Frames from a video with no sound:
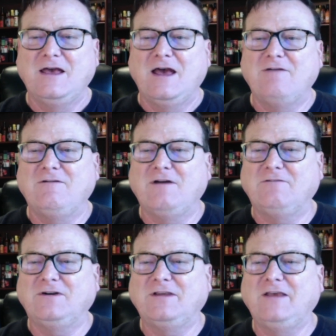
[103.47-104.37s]
Have you
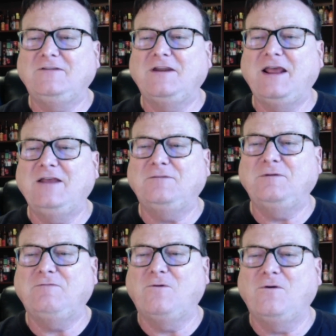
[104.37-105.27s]
ever tasted ants
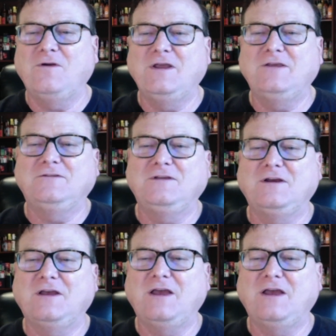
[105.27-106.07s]
before? It is the